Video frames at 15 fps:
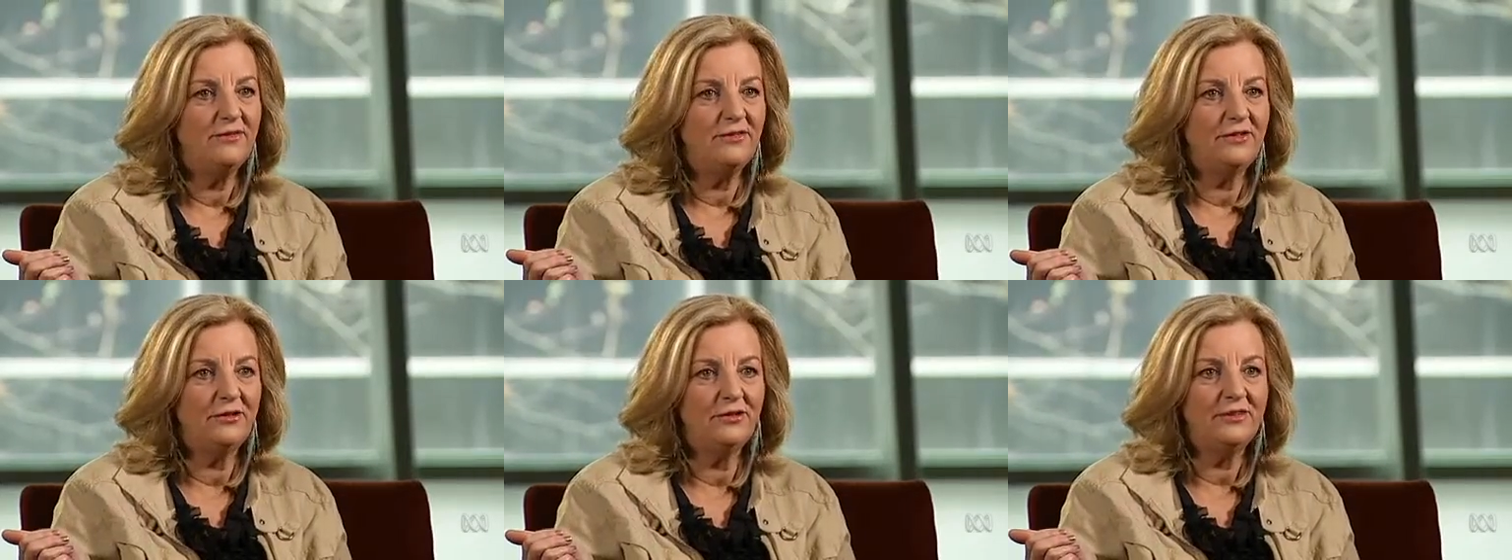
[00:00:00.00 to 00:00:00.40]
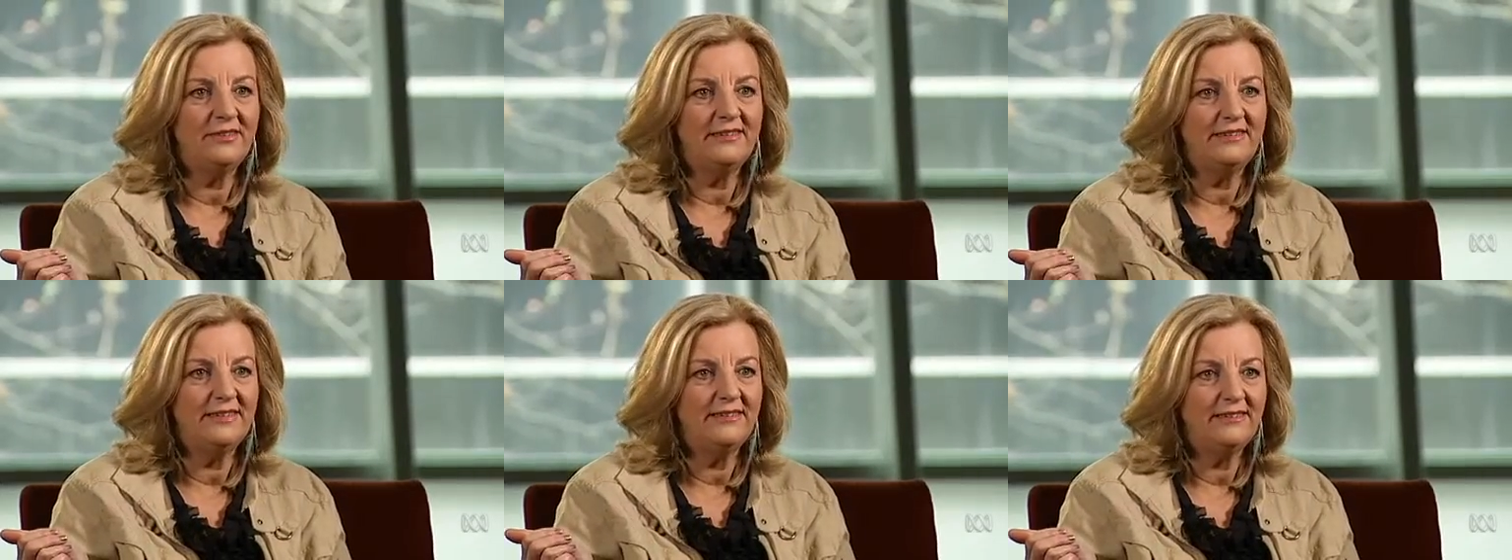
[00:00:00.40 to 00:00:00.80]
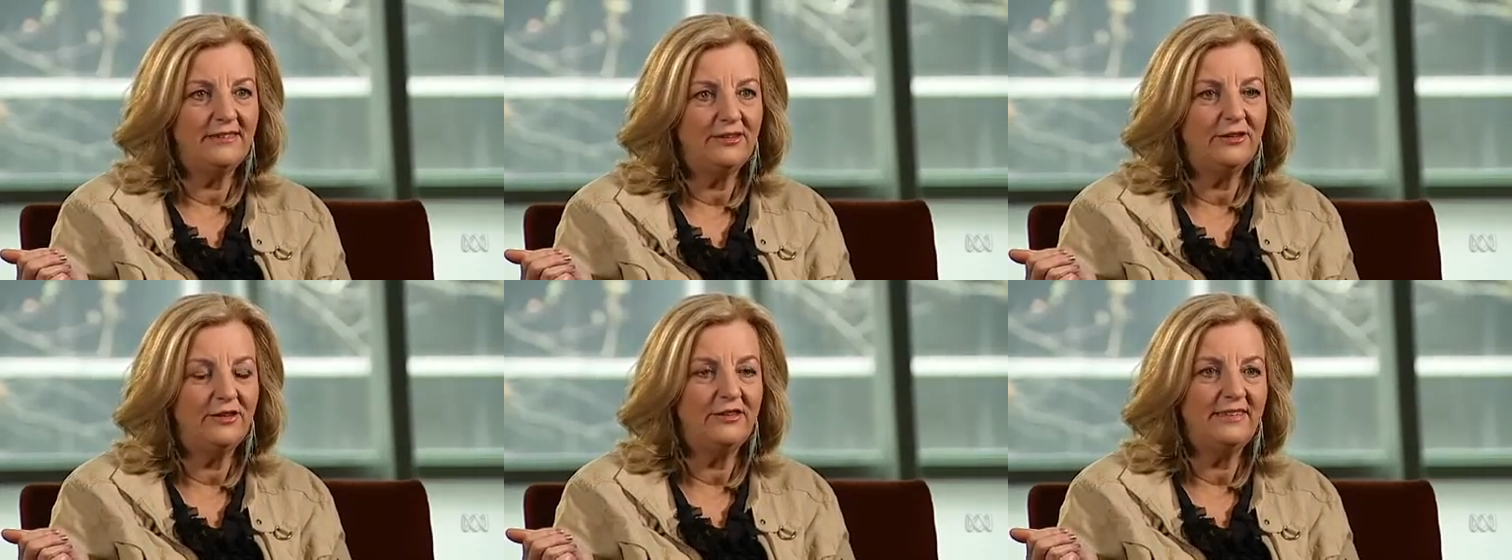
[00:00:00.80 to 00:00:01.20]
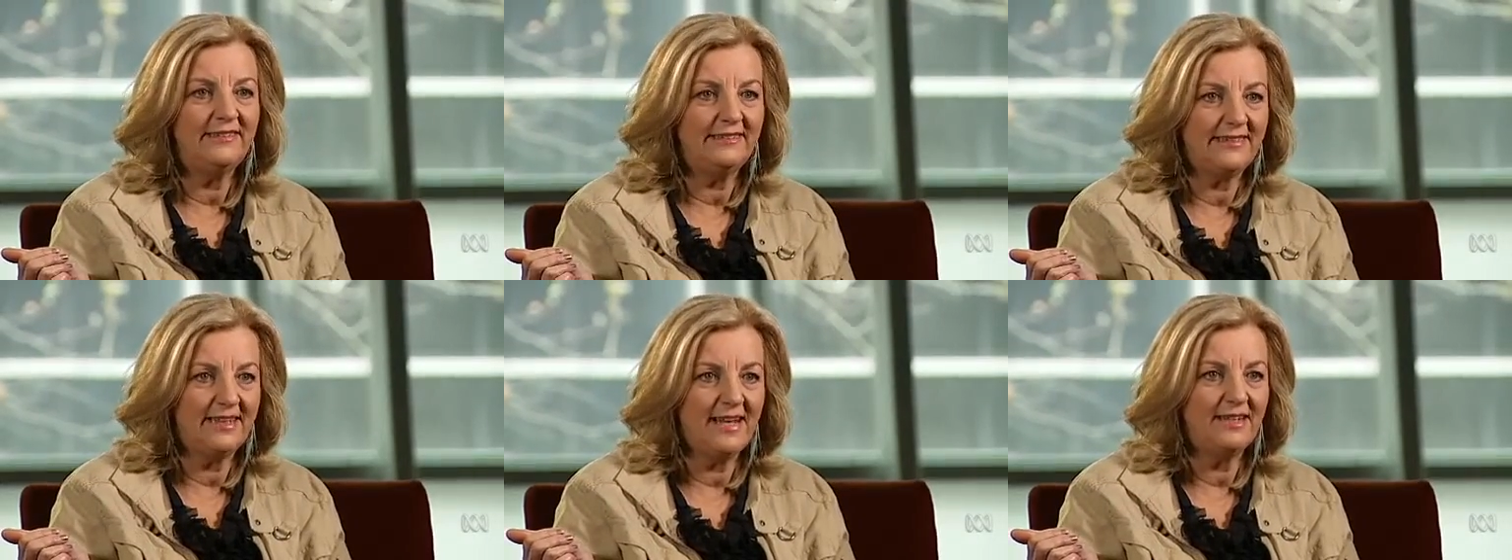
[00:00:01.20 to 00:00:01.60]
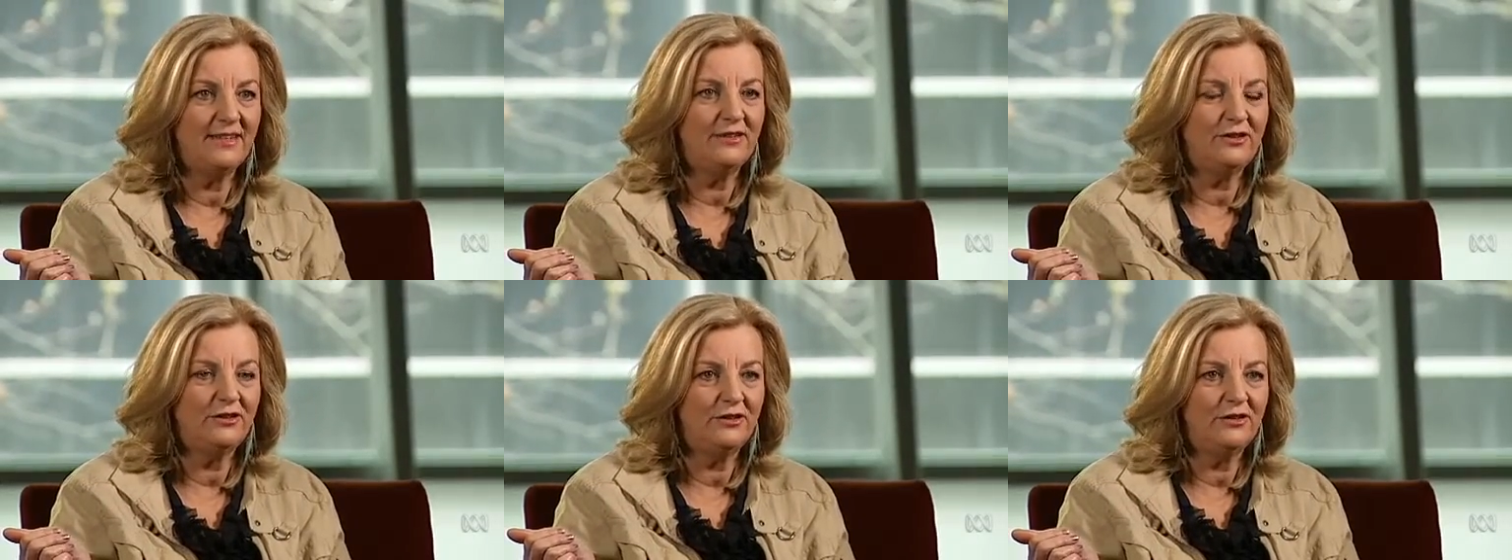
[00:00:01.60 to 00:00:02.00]
Resources Institute is
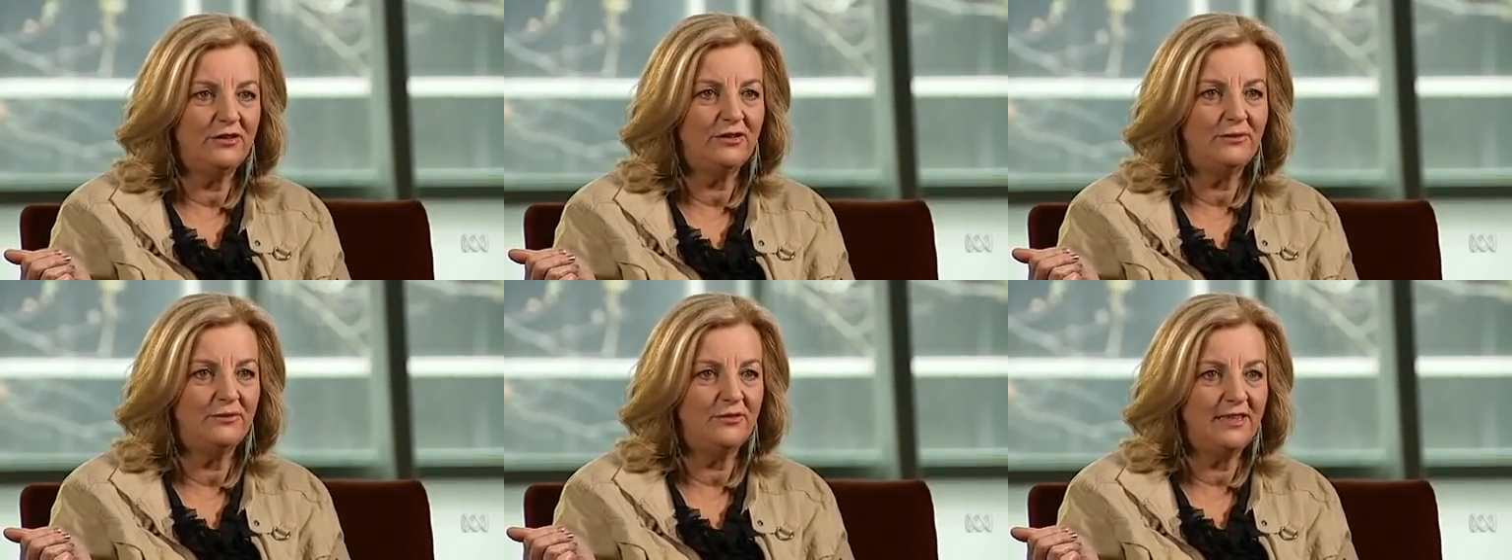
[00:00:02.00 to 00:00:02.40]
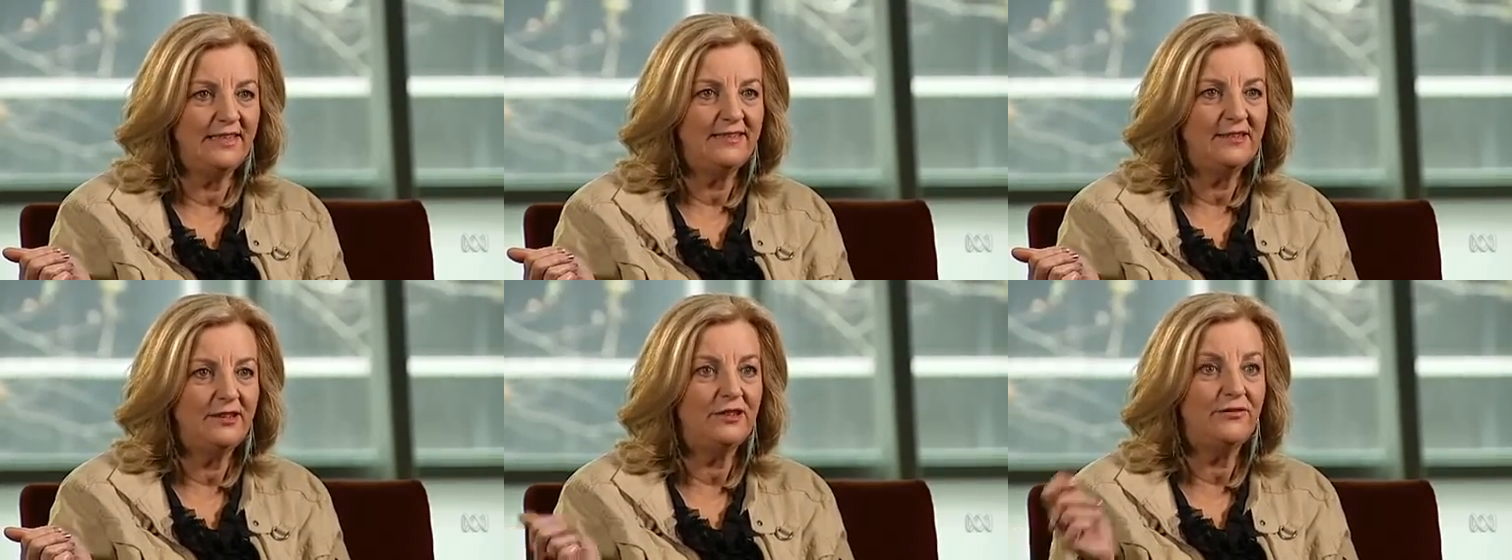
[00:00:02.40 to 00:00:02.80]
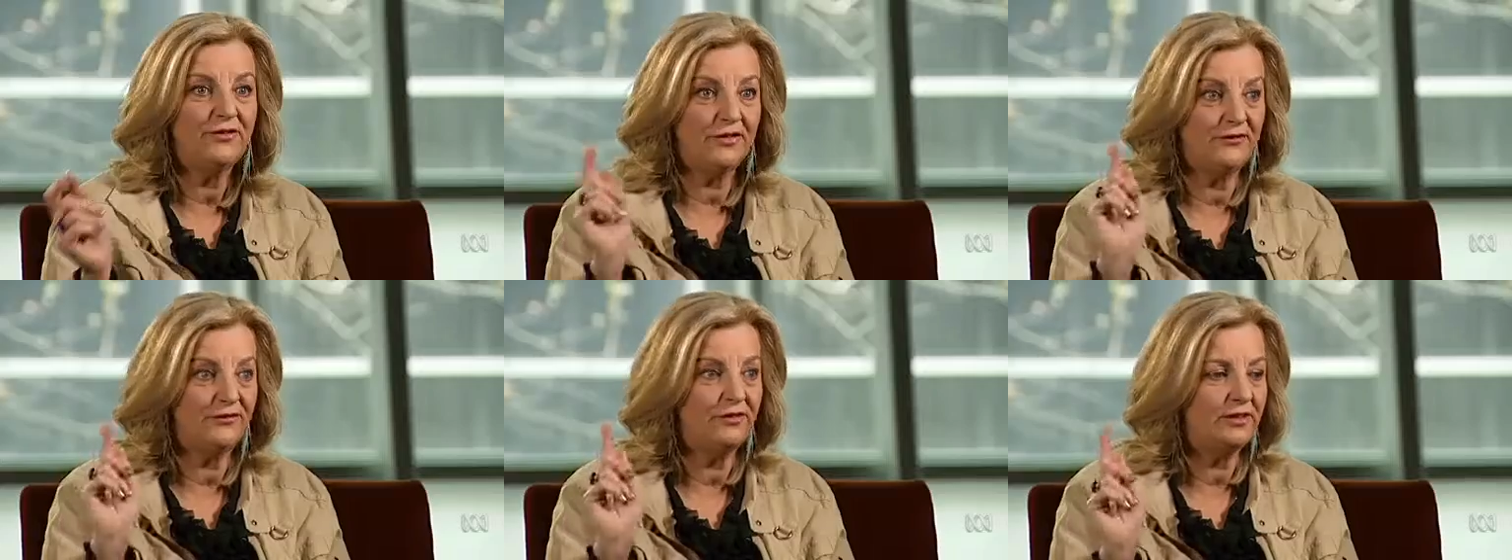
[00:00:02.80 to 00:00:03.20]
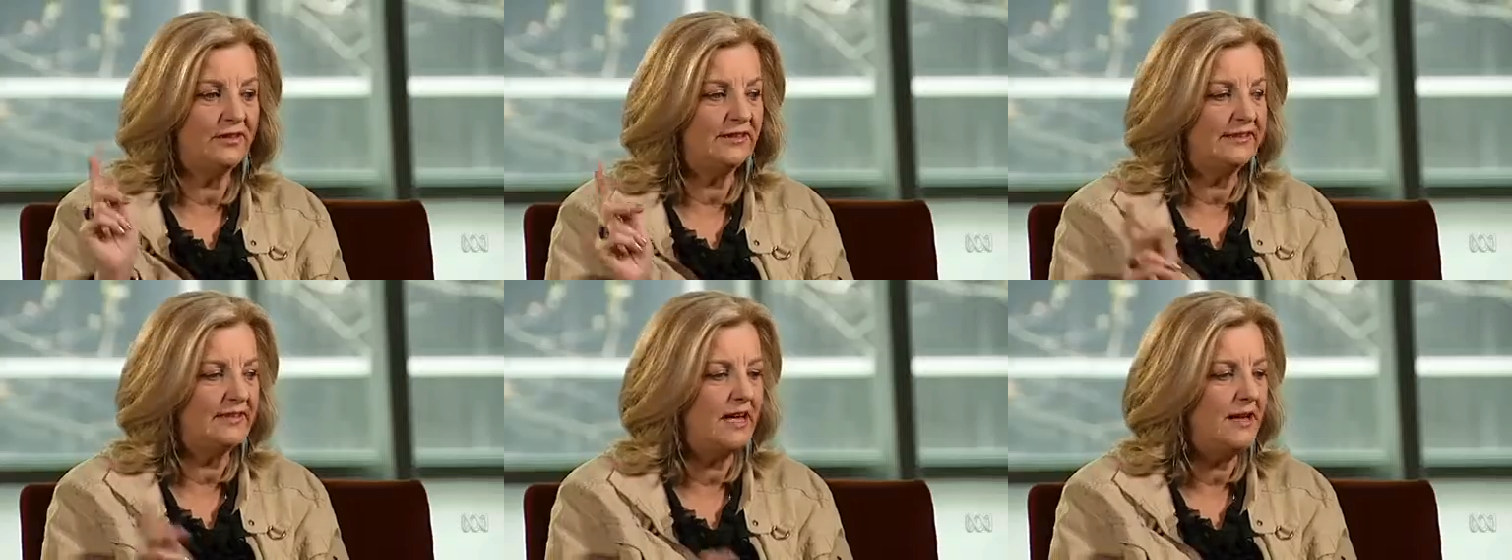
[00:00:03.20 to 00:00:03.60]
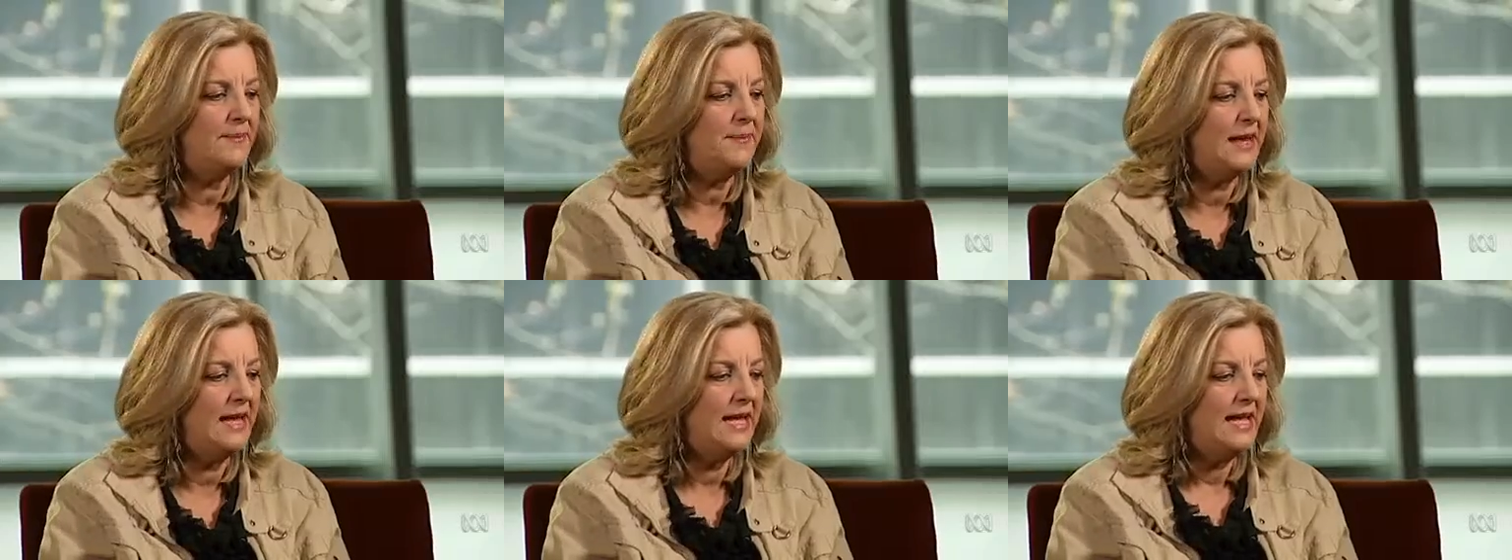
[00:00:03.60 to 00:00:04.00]
starting to do some research for the first time.